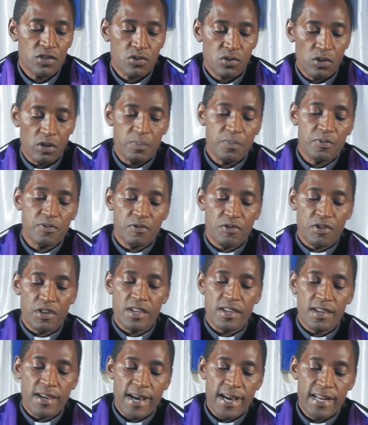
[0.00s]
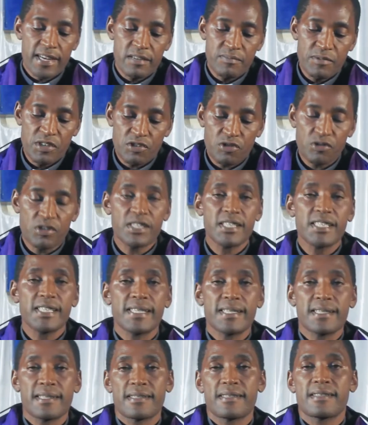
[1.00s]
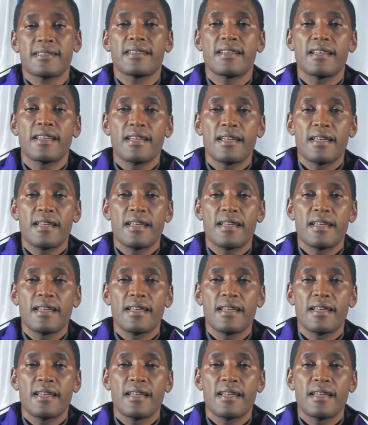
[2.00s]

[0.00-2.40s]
top three administrators.